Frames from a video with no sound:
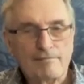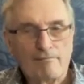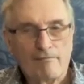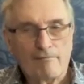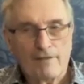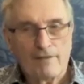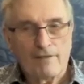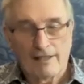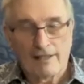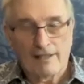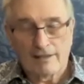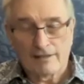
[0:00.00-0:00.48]

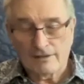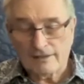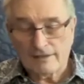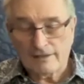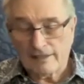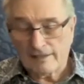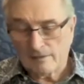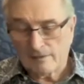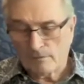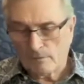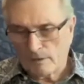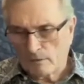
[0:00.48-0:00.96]
I looked
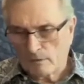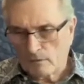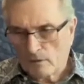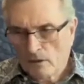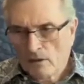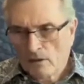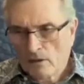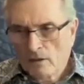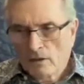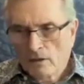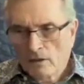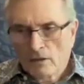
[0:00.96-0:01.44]
at it and went,
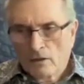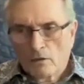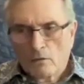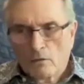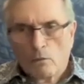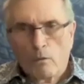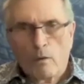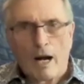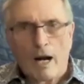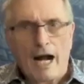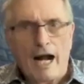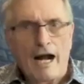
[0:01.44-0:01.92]

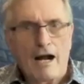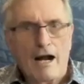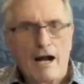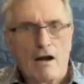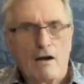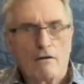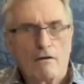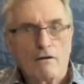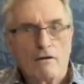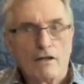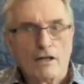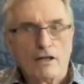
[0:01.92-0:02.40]

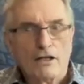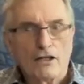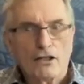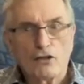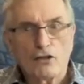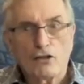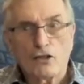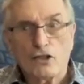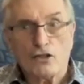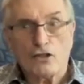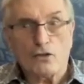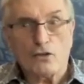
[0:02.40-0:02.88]
wow,
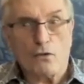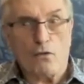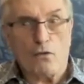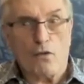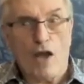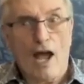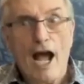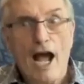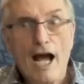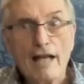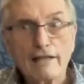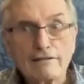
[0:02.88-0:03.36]
you can do
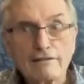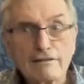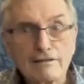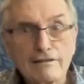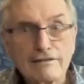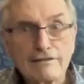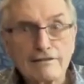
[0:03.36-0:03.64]
that?